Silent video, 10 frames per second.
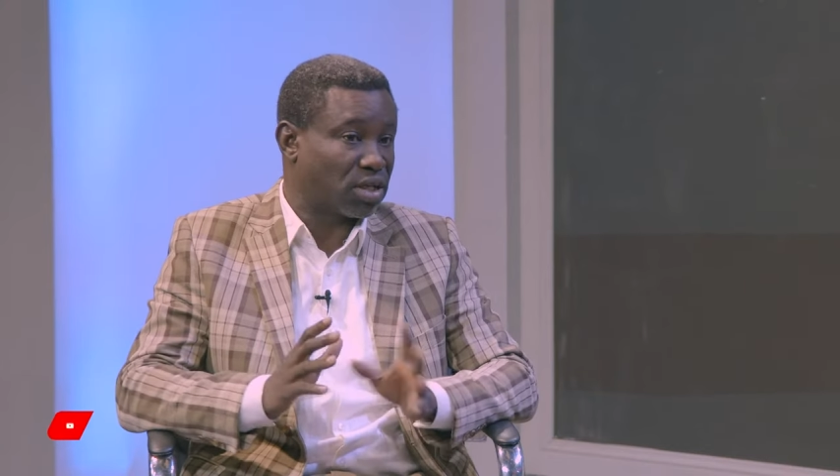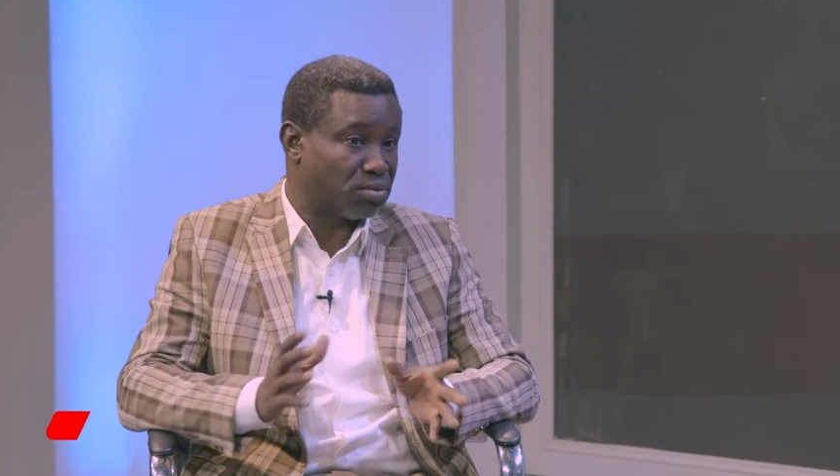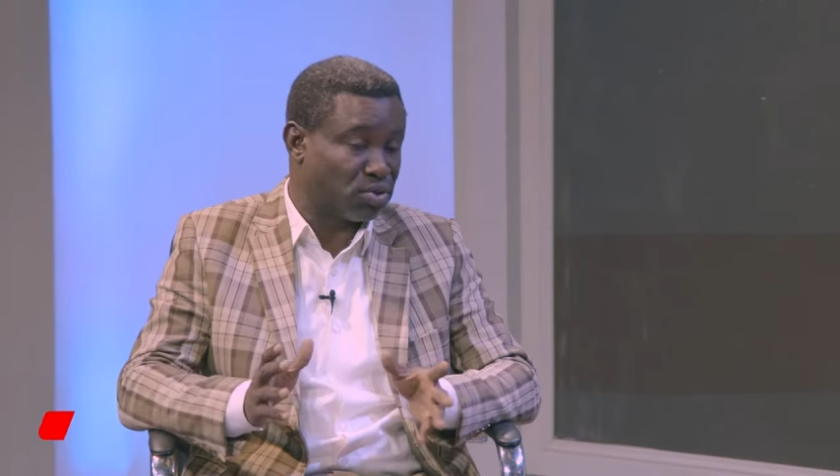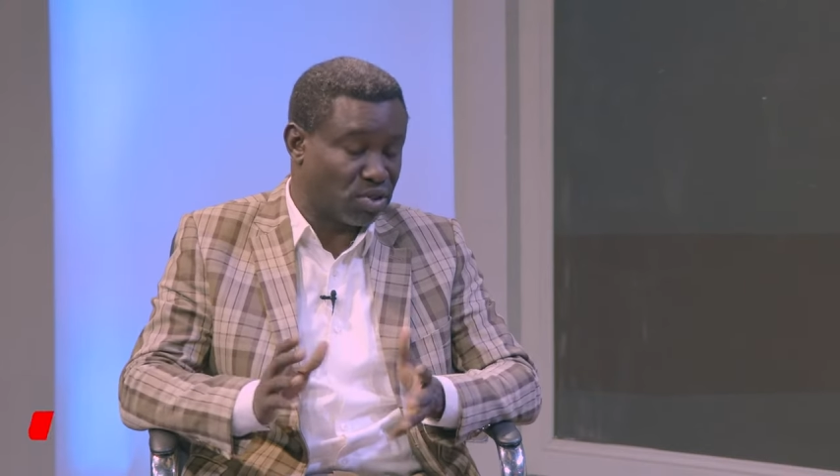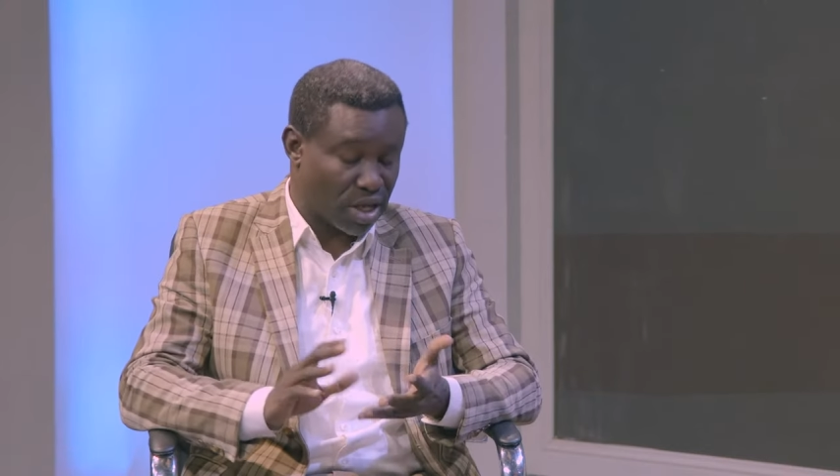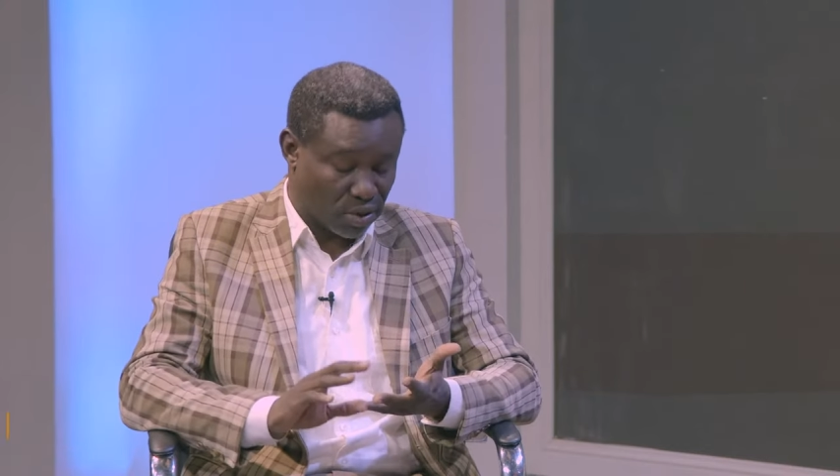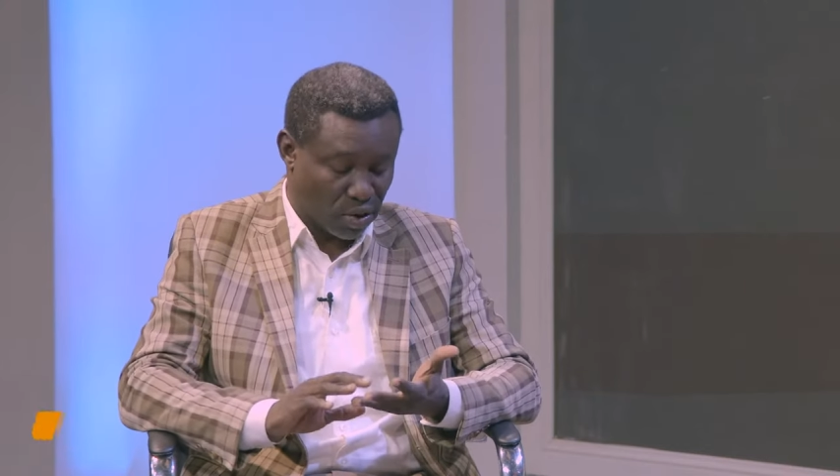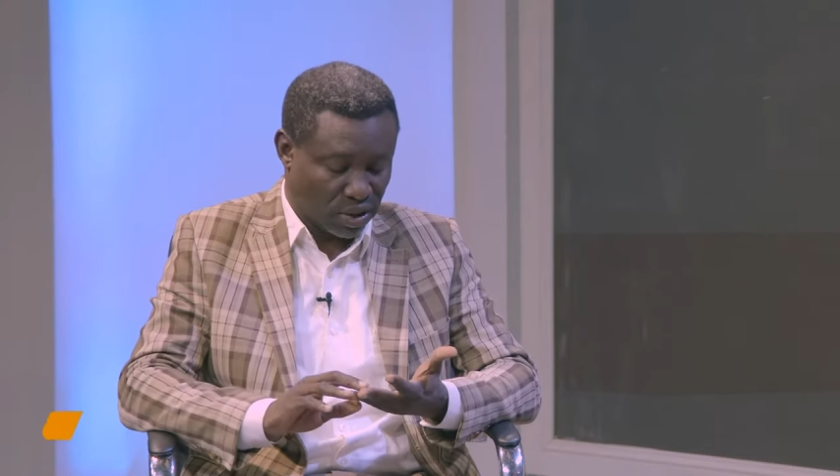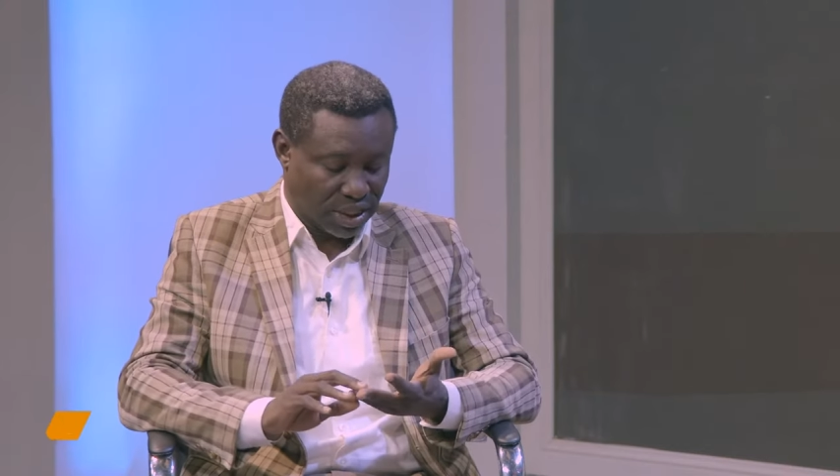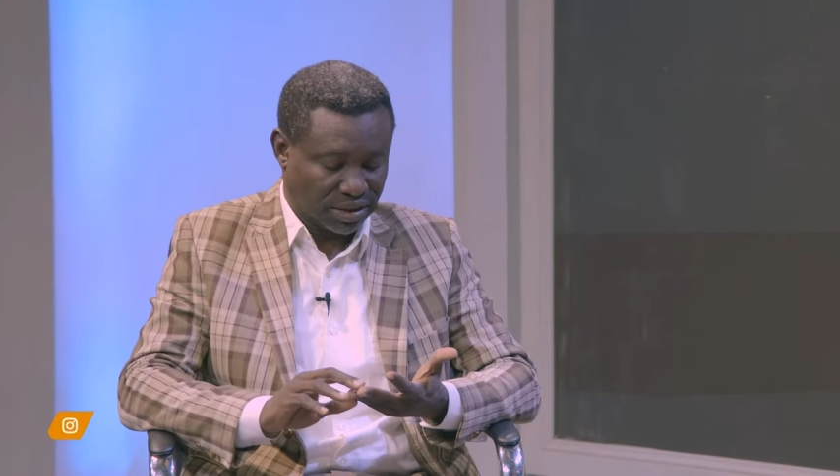libido and
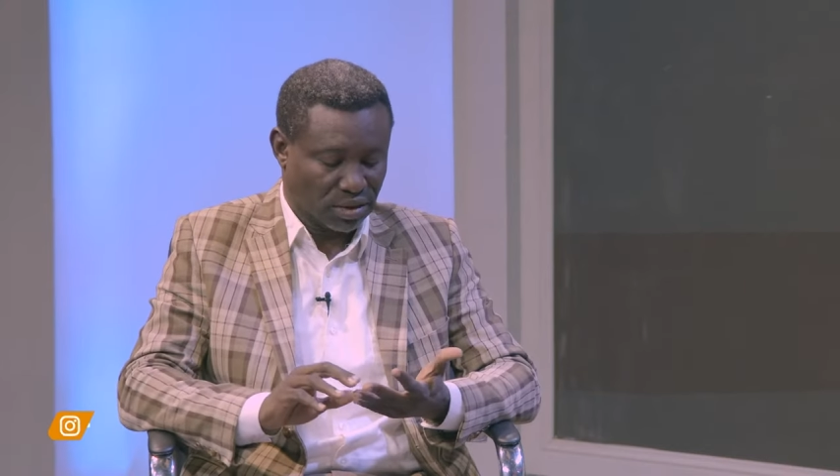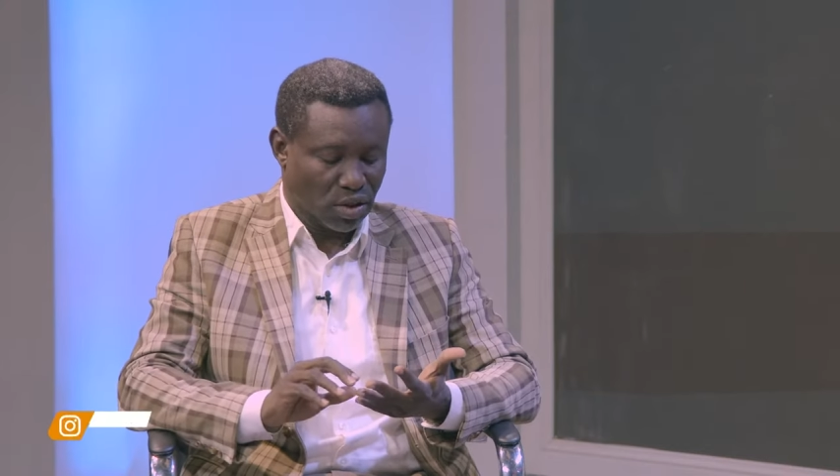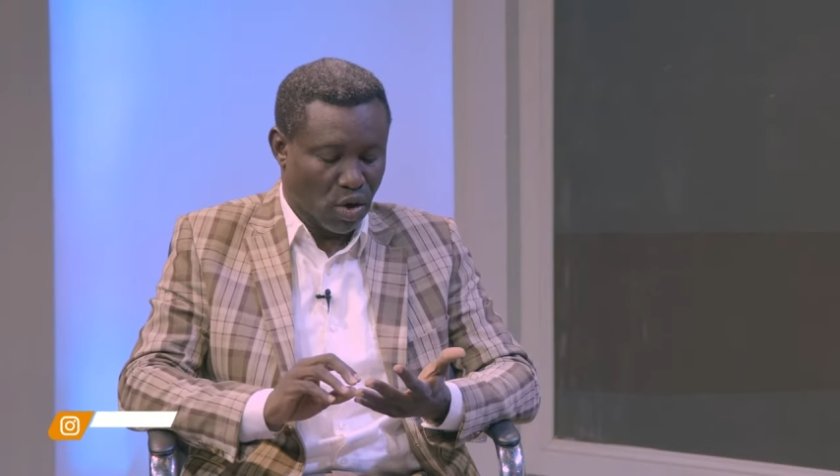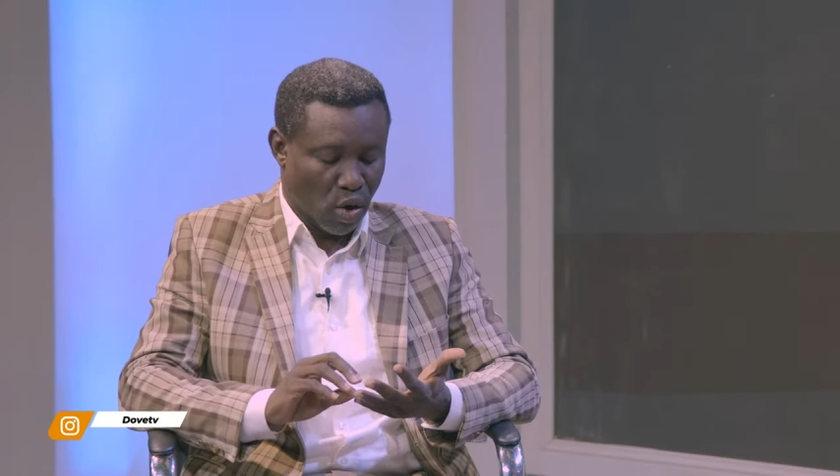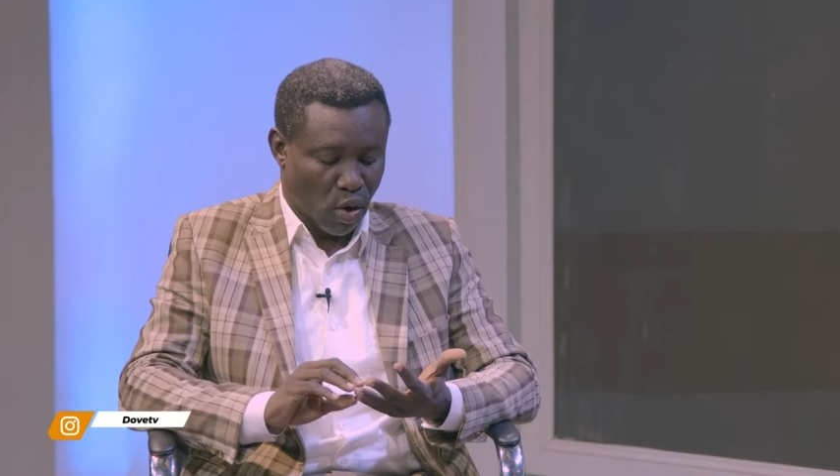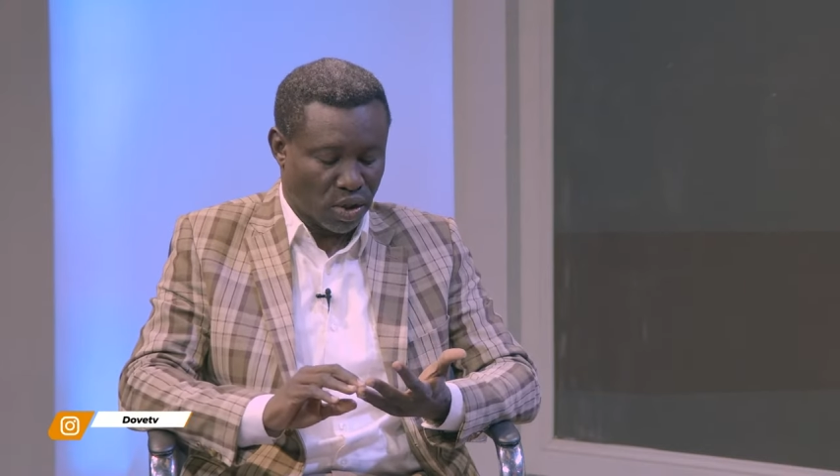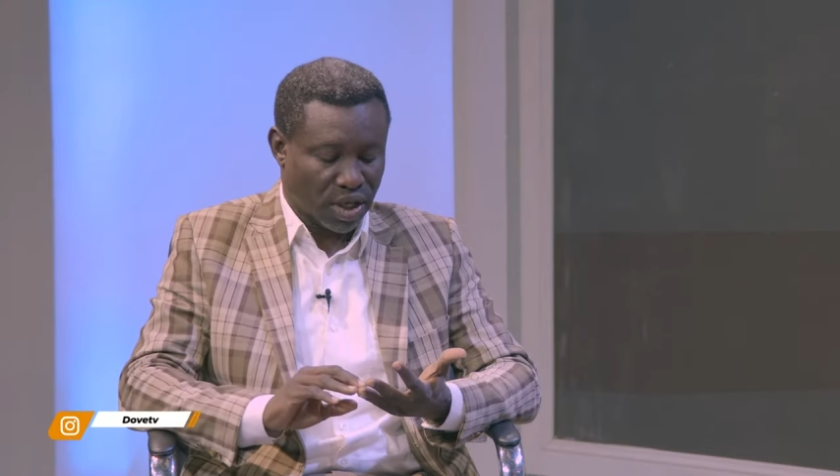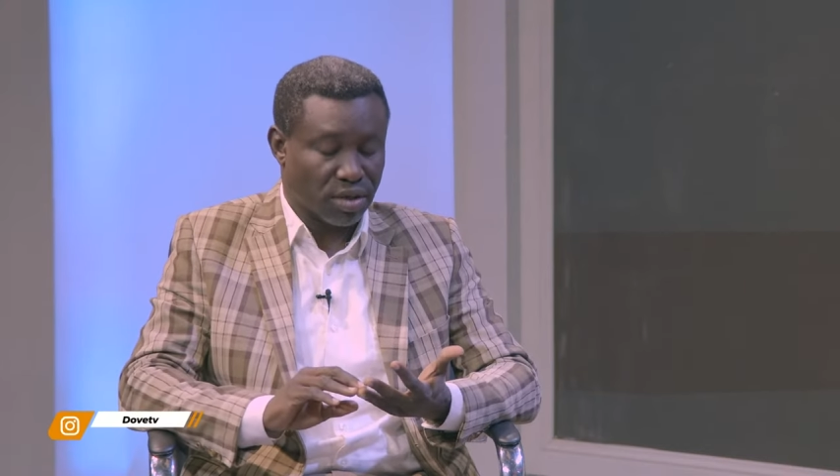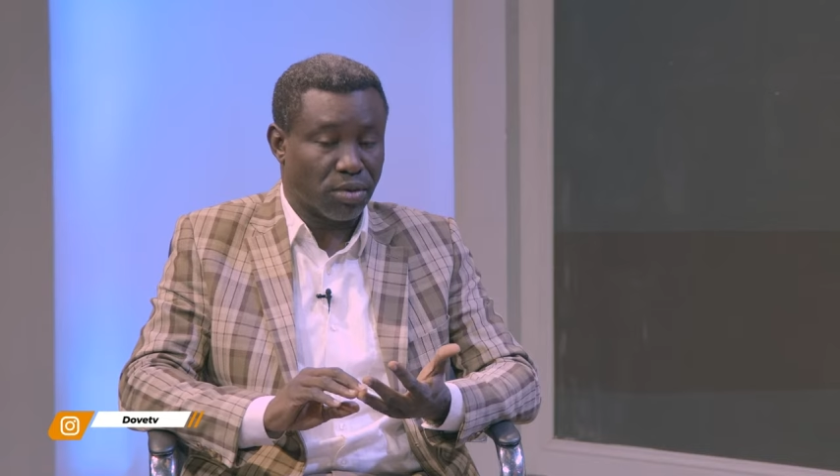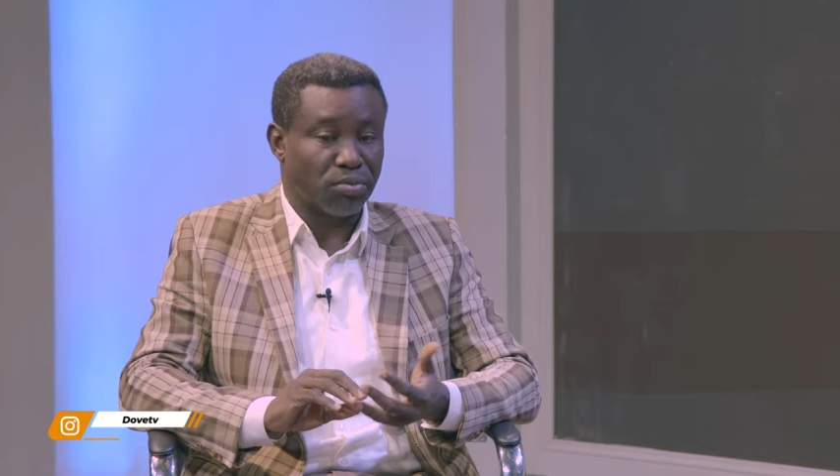all that. Okay. okay.